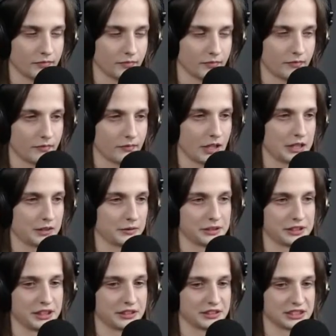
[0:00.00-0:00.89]
I don't
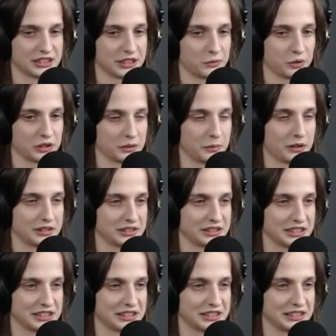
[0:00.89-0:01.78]
really understand where the button
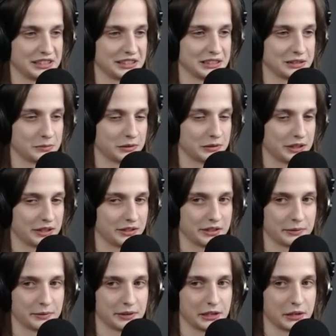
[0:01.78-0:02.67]
is in here, but okay,
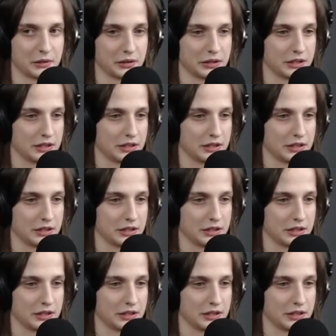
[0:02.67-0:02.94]
there we go.